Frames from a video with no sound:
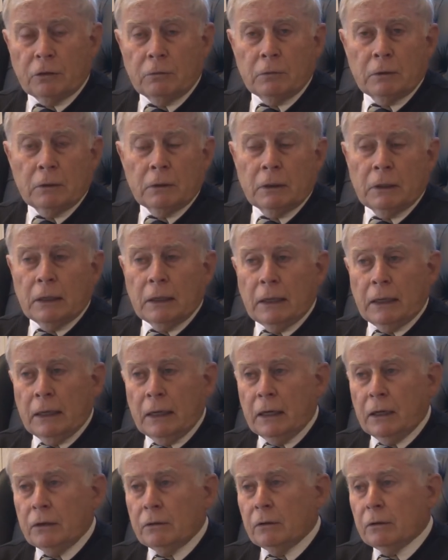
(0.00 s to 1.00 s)
And,
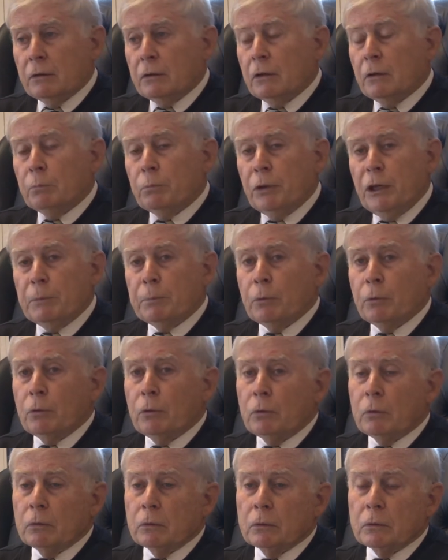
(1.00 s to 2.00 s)
and
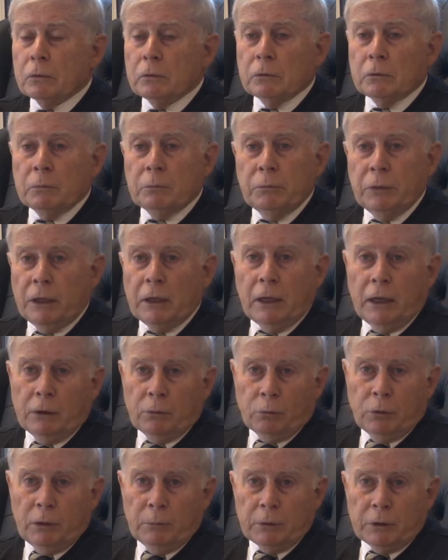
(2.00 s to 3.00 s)
people, men
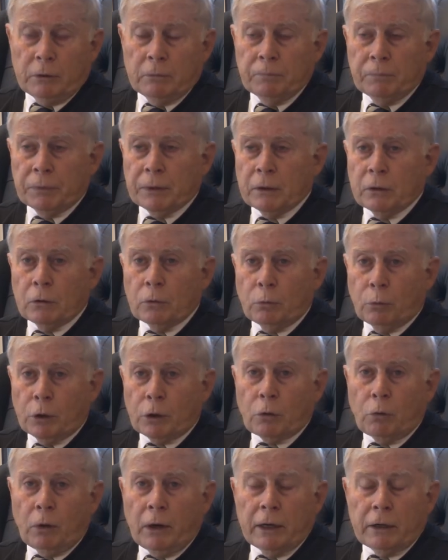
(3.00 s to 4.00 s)
and women,
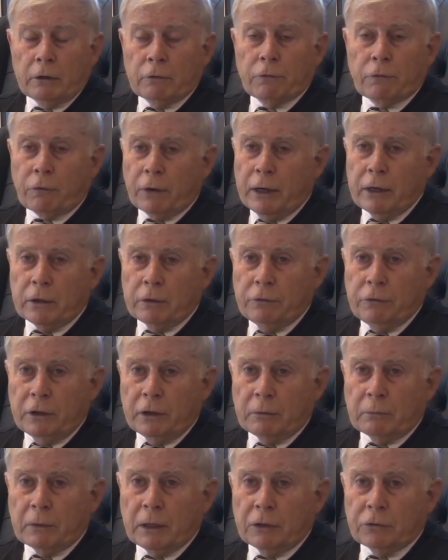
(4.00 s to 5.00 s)
were quite afraid of
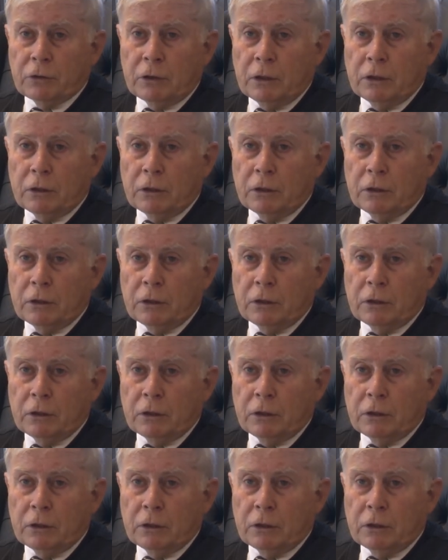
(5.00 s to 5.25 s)
him as an